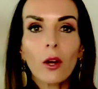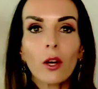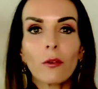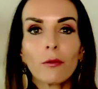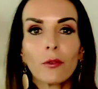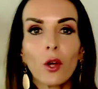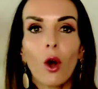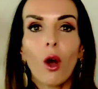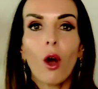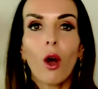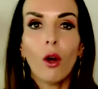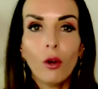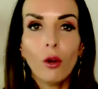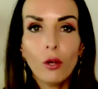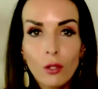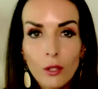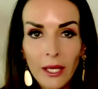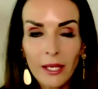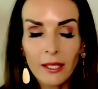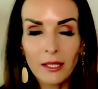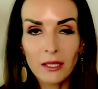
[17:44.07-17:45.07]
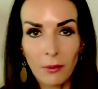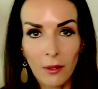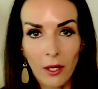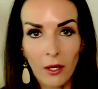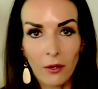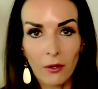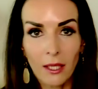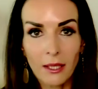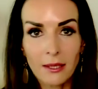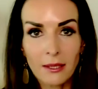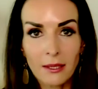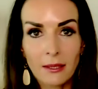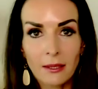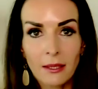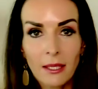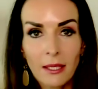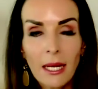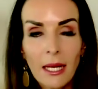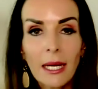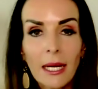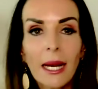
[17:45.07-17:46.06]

out of your own experience.